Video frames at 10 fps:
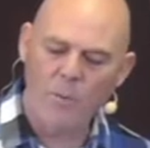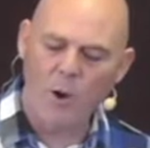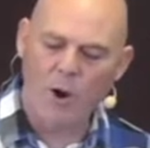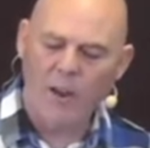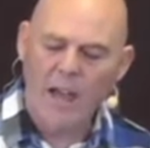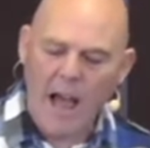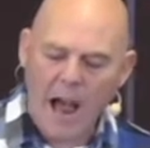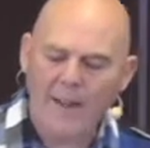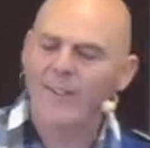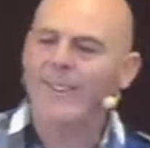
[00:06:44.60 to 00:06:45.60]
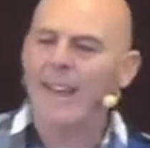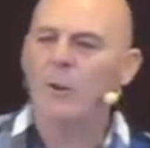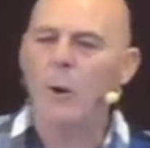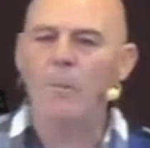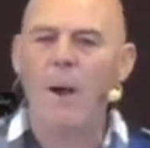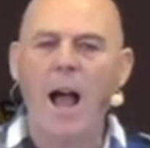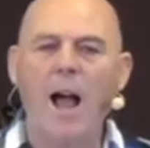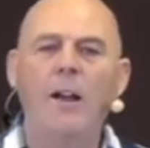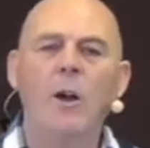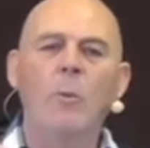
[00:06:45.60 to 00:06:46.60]
were born, I set you
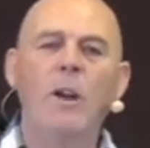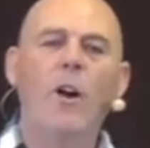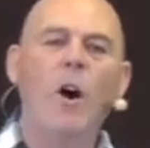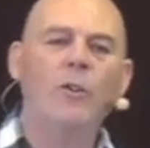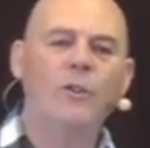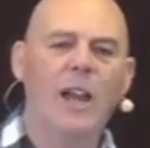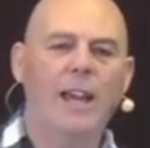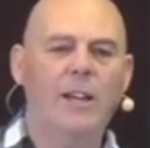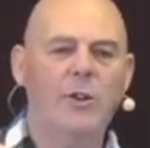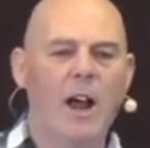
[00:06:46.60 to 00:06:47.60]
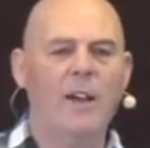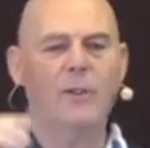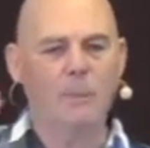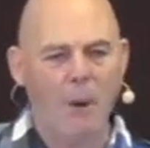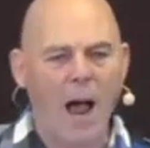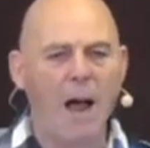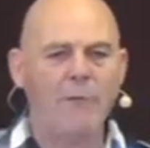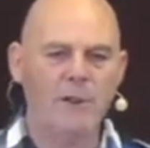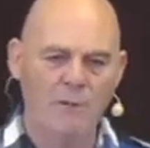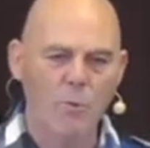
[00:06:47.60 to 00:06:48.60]
apart. We're all set in Christ,
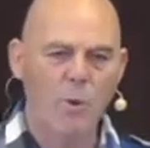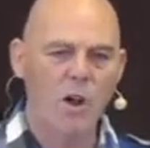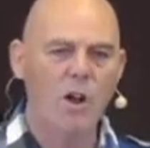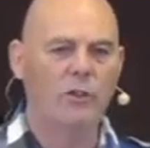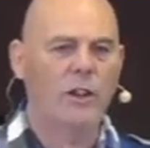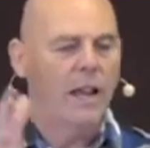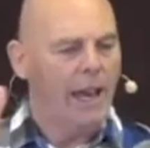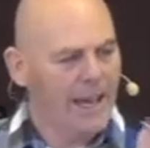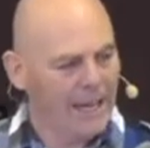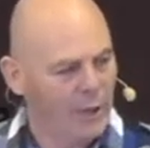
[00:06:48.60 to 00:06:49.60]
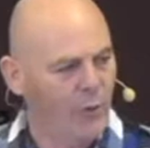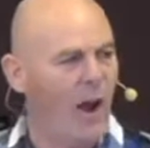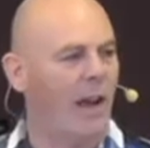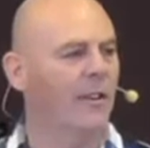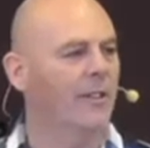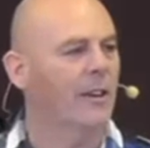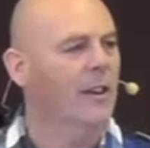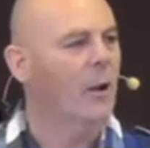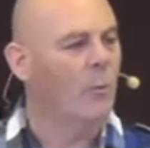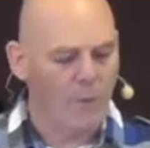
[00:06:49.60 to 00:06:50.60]
apart from the world, in Christ,
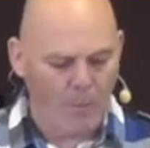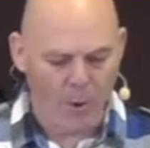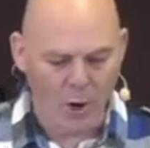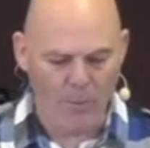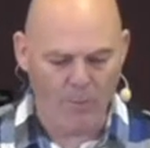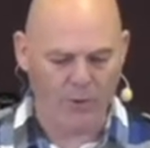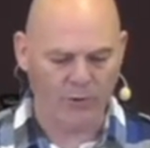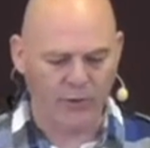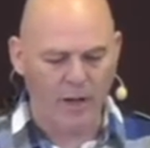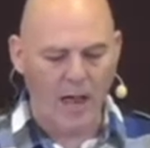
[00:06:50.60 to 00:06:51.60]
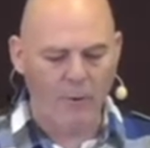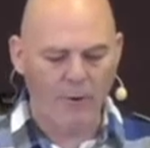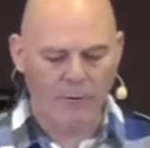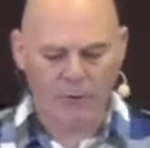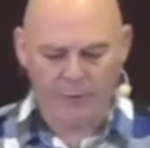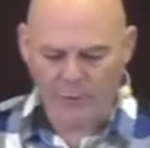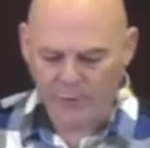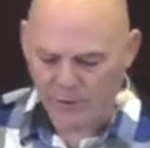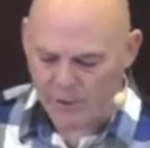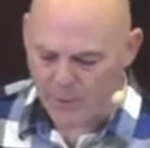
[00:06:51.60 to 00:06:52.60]
with a purpose and with something
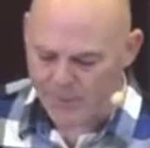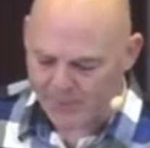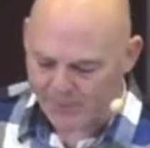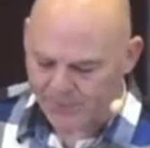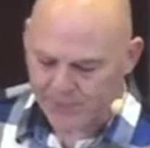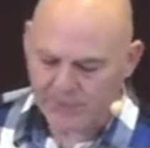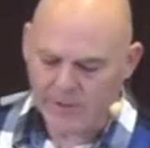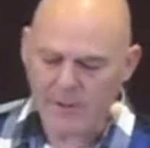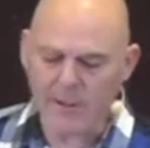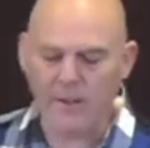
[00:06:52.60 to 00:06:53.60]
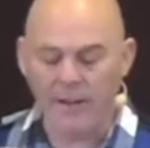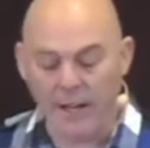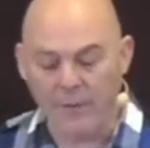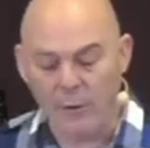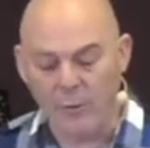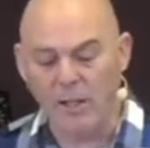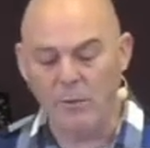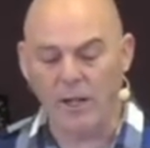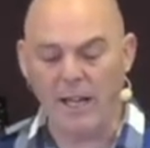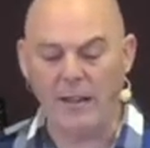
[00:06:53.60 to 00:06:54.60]
to do. If you really
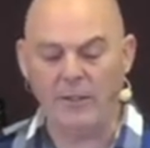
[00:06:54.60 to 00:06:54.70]
want to get